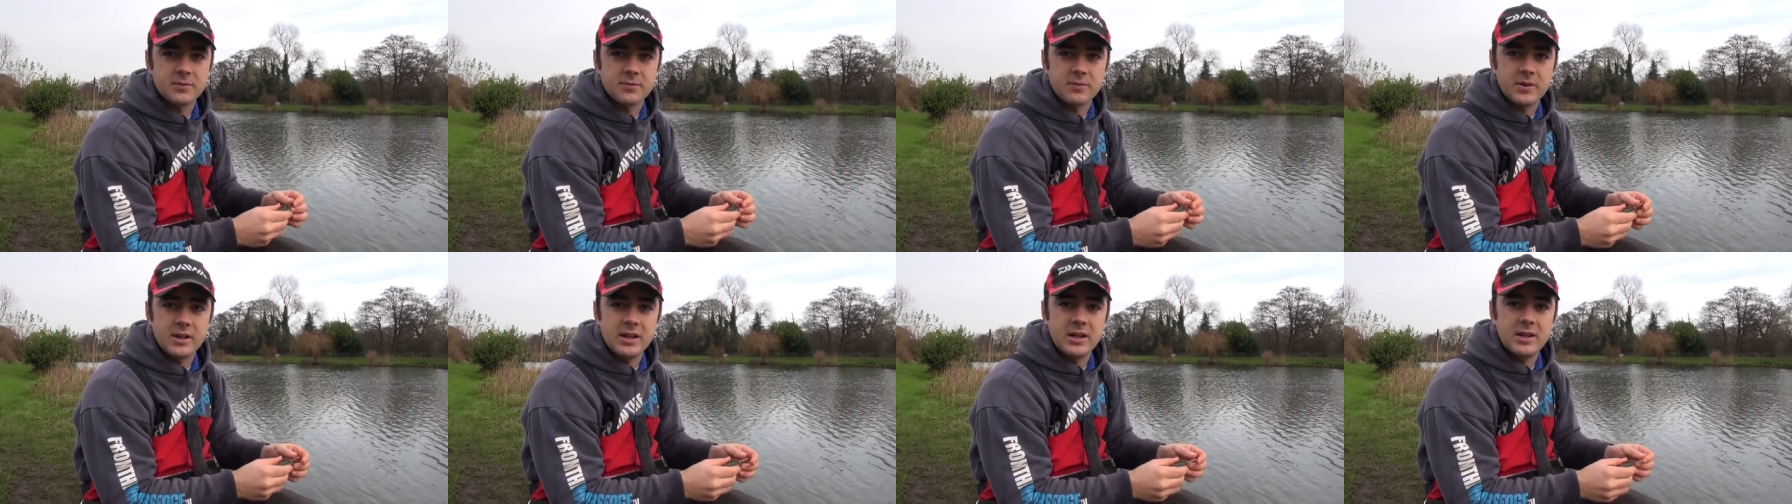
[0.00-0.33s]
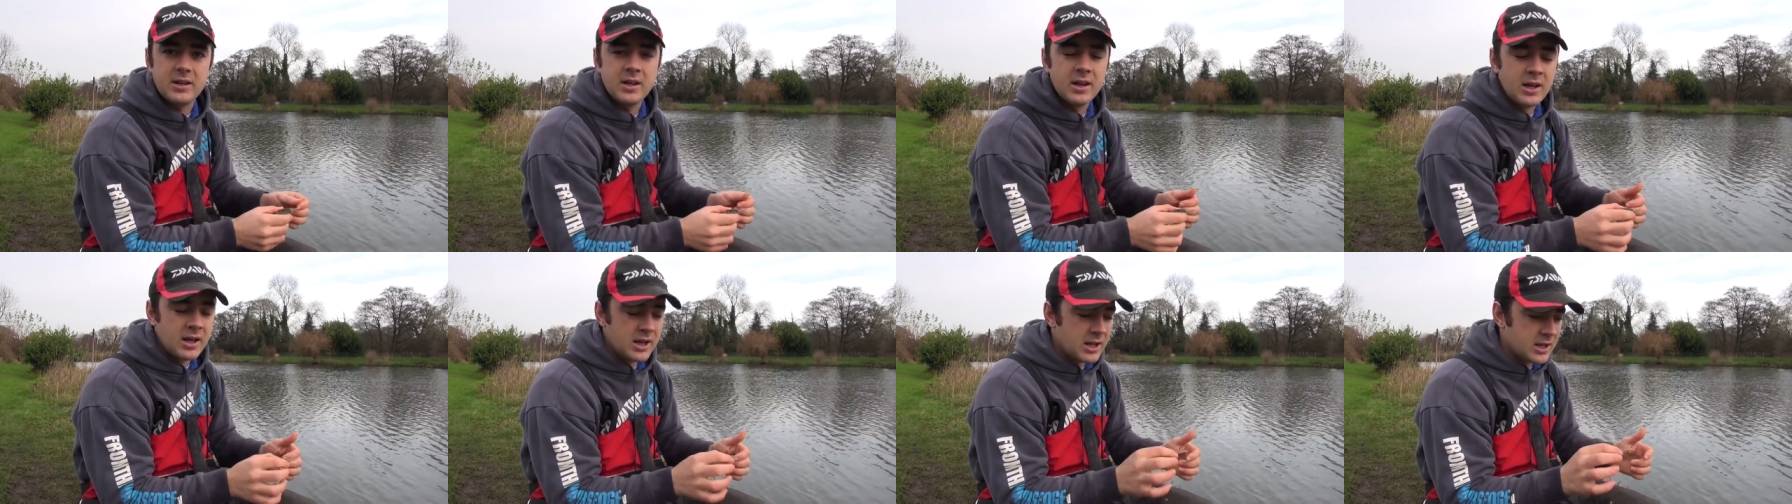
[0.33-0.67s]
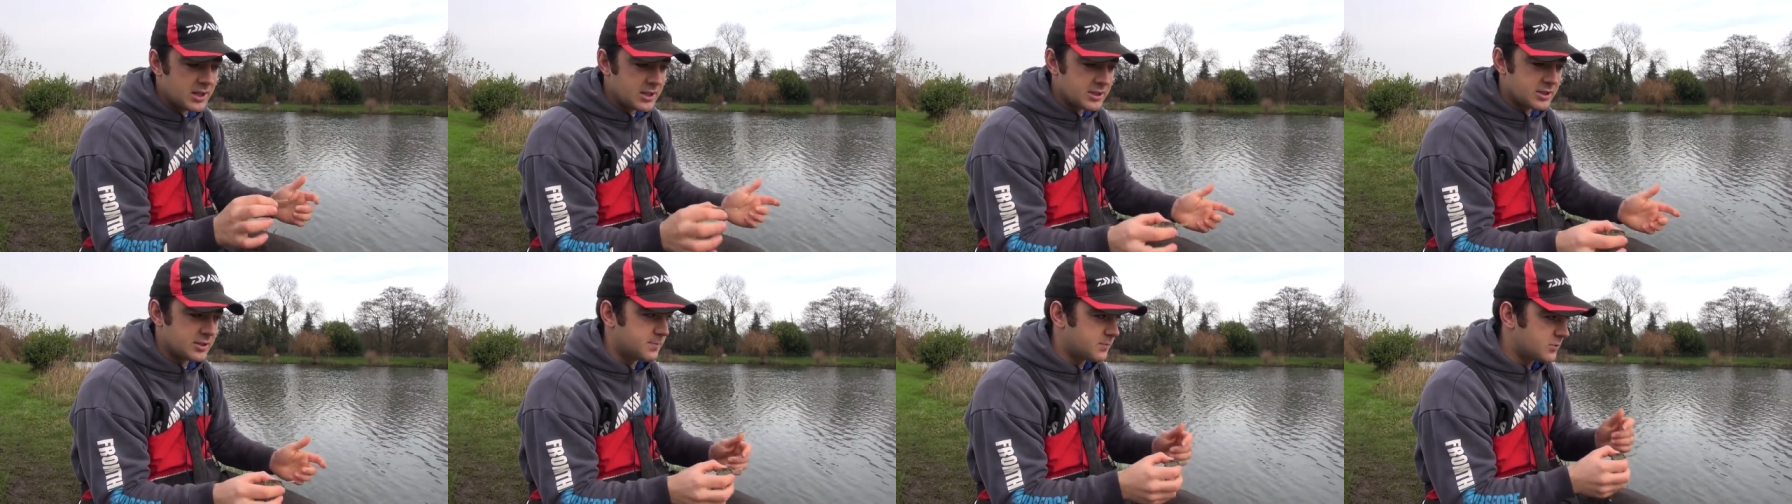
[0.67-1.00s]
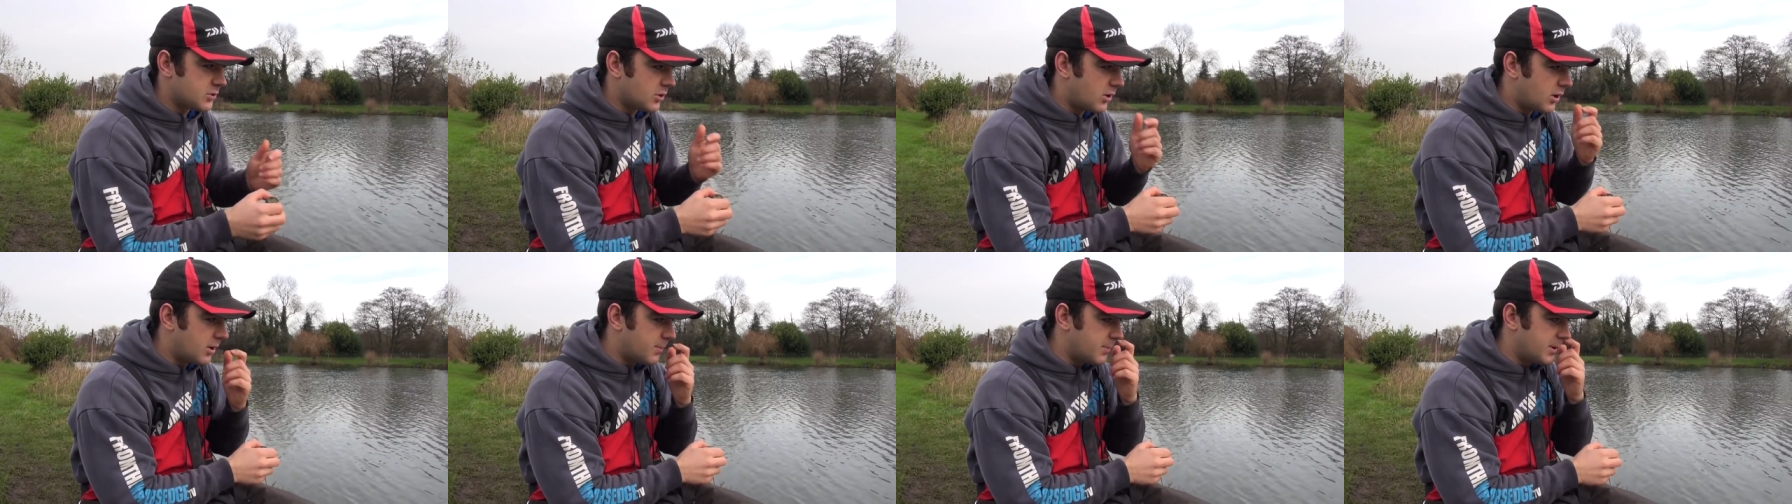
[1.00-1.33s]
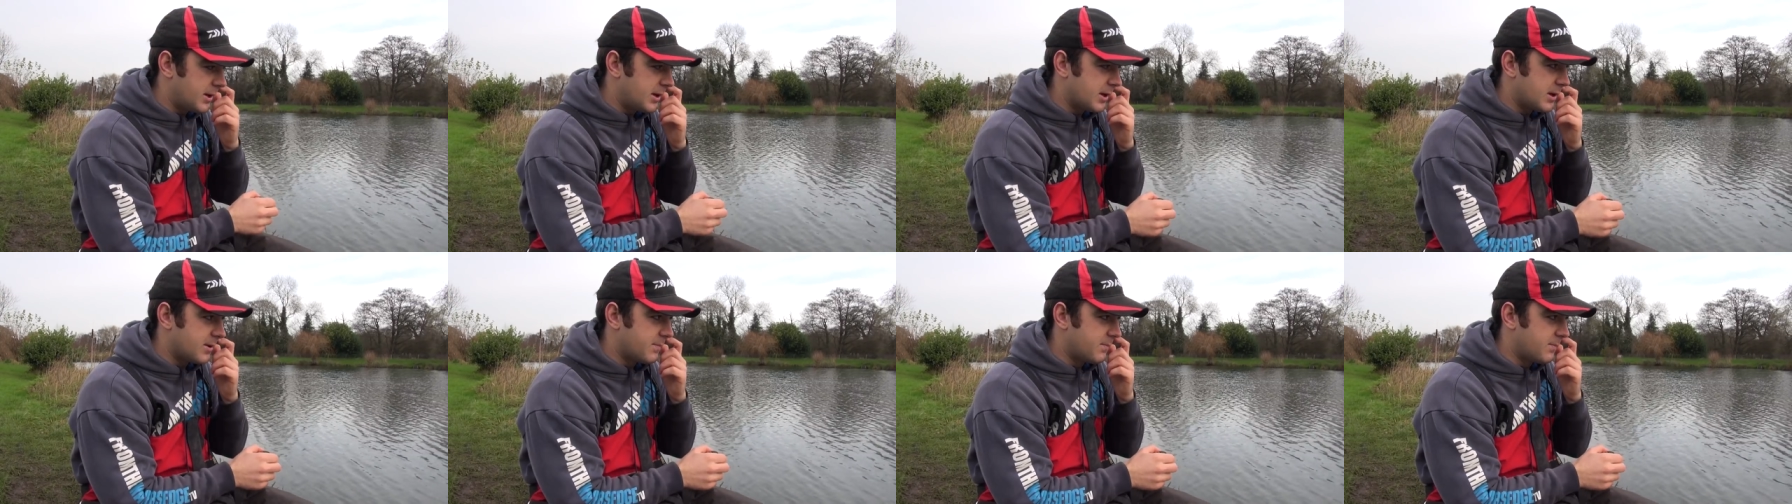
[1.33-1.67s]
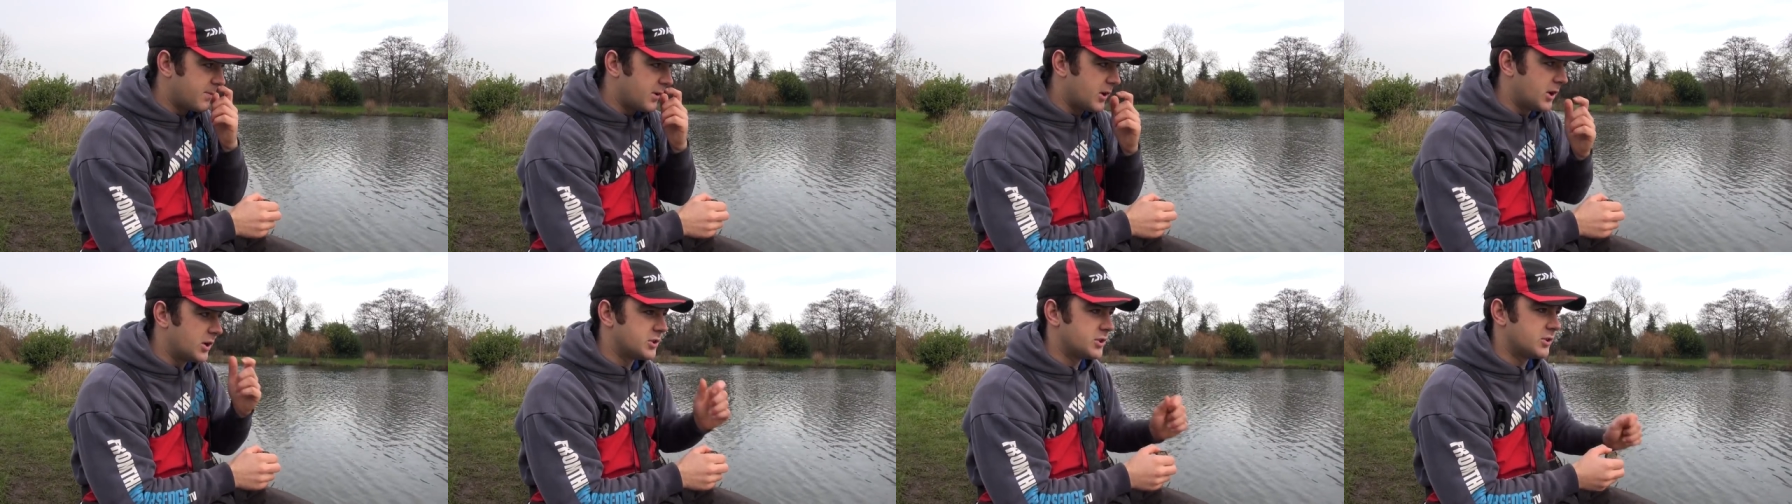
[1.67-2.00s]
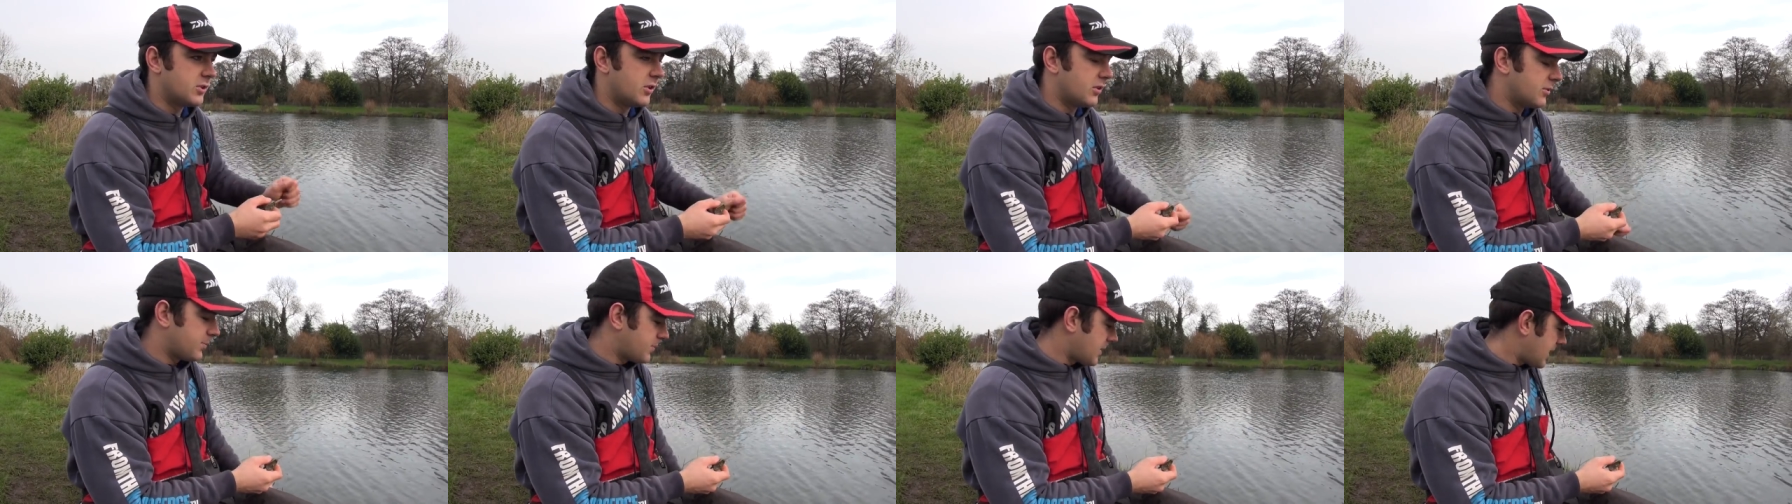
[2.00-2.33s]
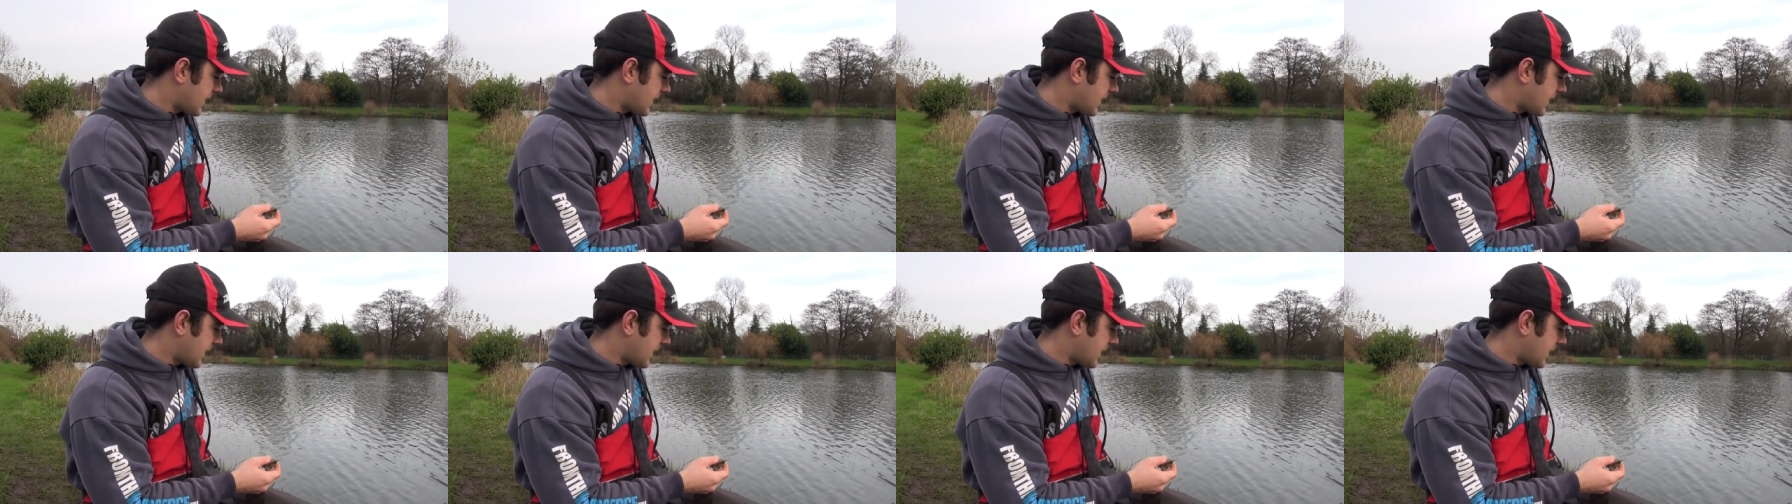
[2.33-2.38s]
to feed to try and be a conversion on the